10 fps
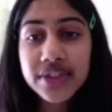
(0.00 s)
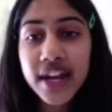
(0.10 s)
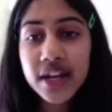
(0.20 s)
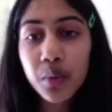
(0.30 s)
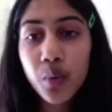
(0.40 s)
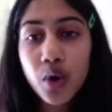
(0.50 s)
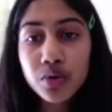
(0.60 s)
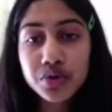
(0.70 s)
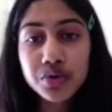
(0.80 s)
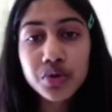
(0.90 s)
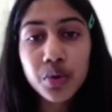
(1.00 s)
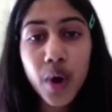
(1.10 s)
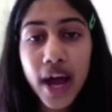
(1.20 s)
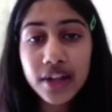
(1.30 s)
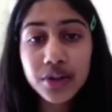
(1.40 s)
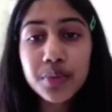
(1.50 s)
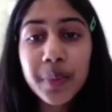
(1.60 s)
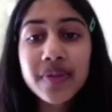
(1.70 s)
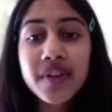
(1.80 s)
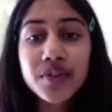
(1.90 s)
then it won't do the while loop
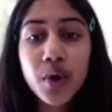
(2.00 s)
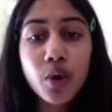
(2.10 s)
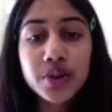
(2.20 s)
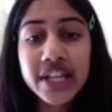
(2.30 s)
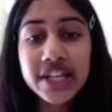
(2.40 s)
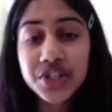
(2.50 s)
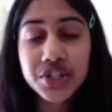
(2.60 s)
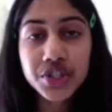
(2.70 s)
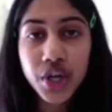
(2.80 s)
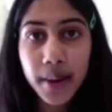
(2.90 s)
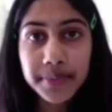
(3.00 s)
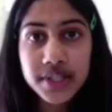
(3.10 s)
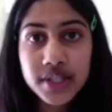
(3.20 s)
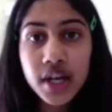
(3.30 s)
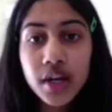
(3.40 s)
and then the whole thing just stops.